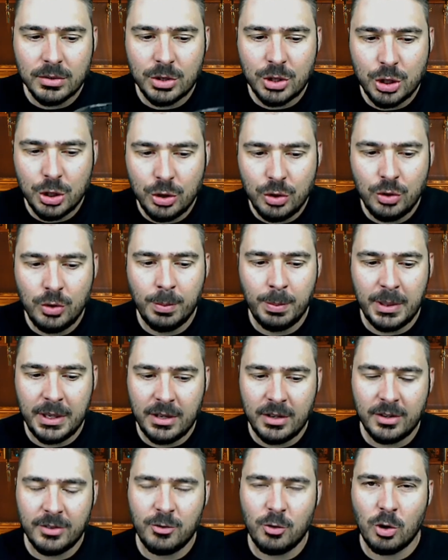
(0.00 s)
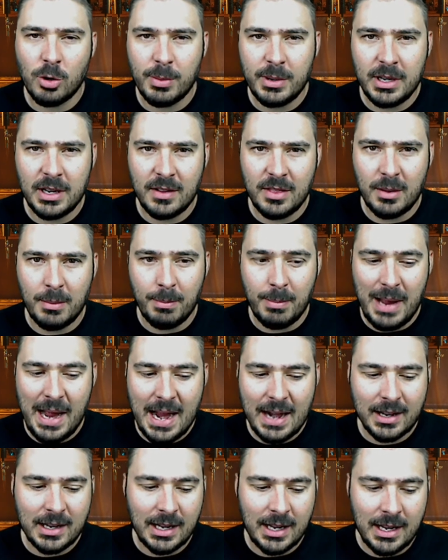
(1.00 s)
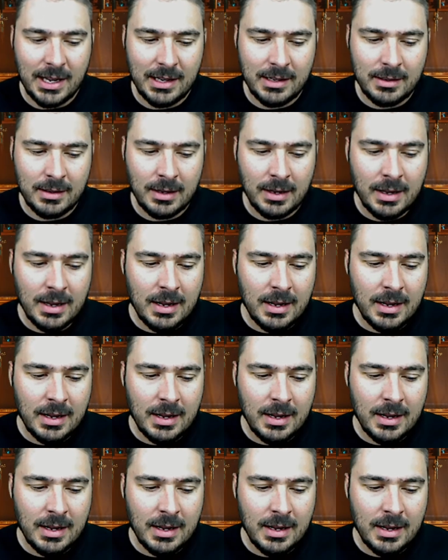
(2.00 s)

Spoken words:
too bitter for me on the back end.